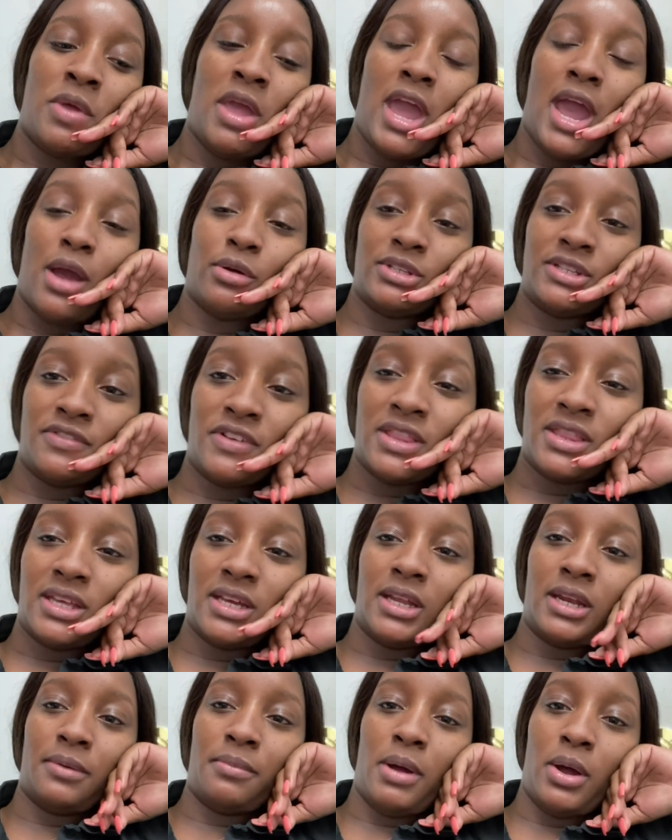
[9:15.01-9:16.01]
I was even
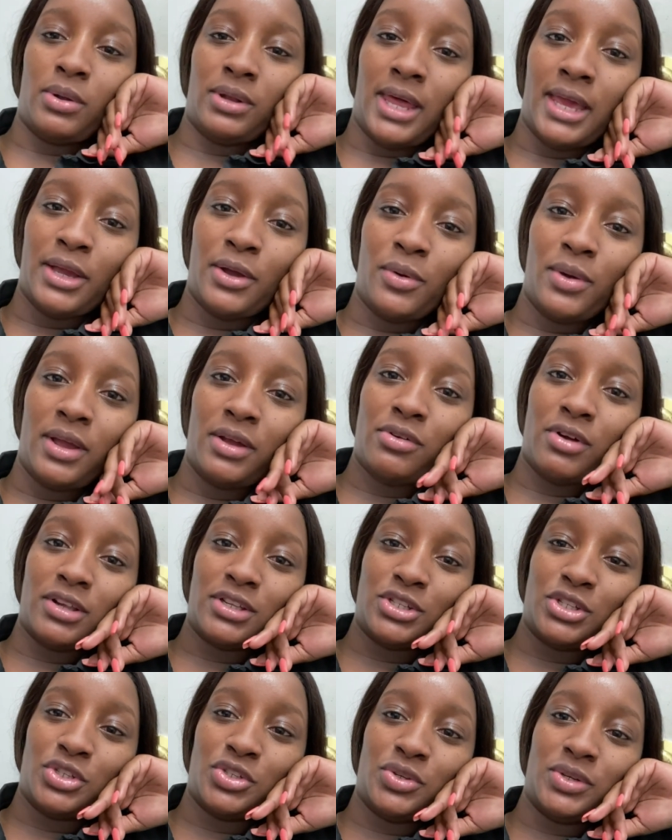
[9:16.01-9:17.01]
thinking about like going across
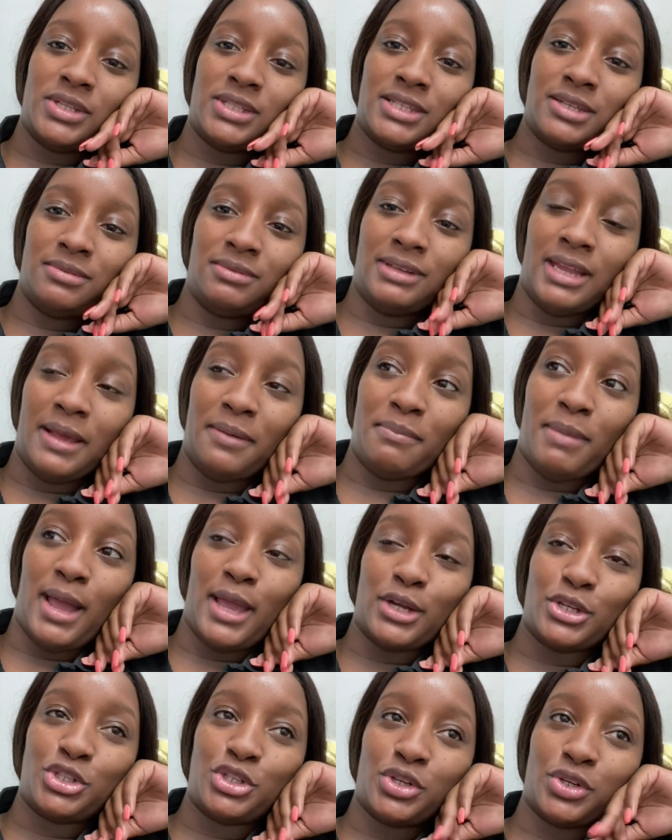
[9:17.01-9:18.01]
the street to like buy a
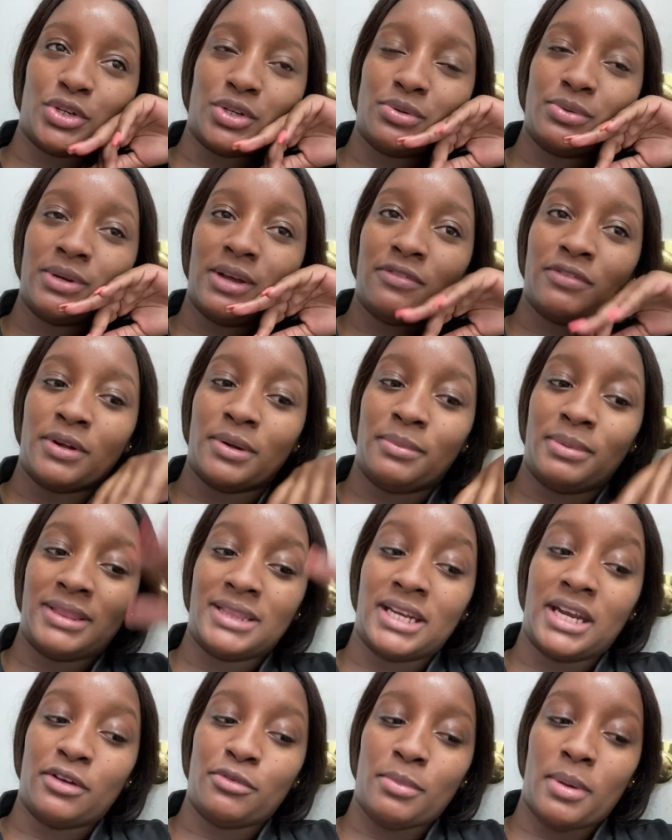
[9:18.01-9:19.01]
shirt or whatever, but then
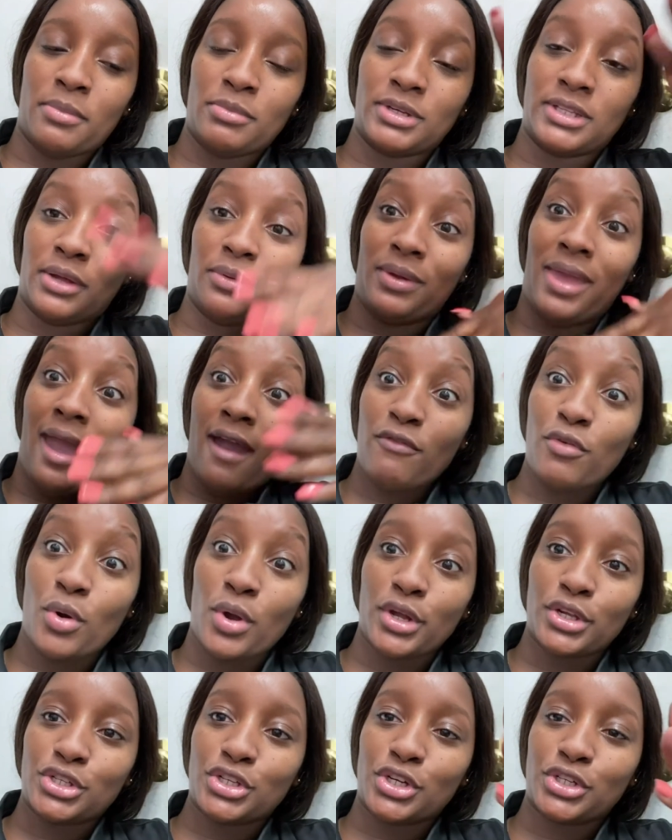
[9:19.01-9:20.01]
I remember that we have work
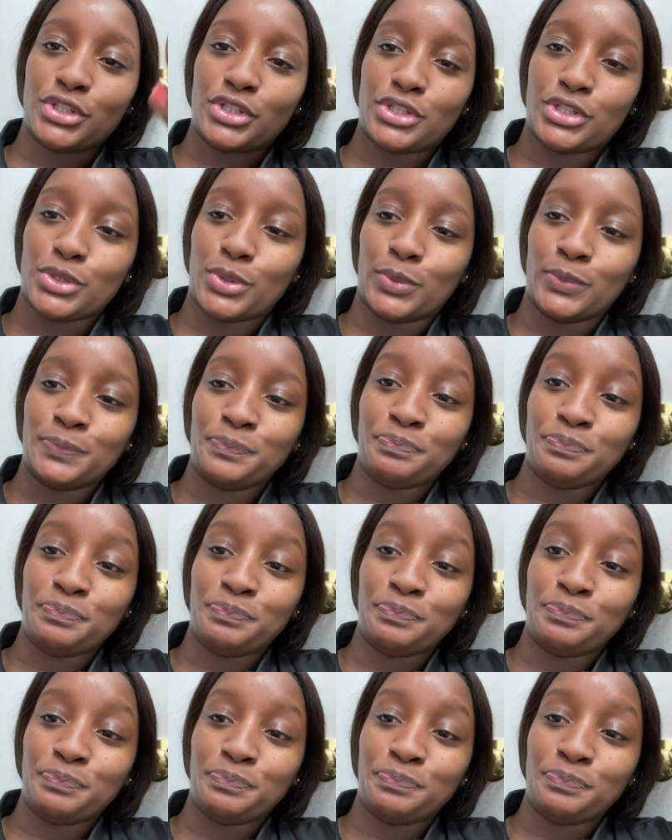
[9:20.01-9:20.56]
shirts, so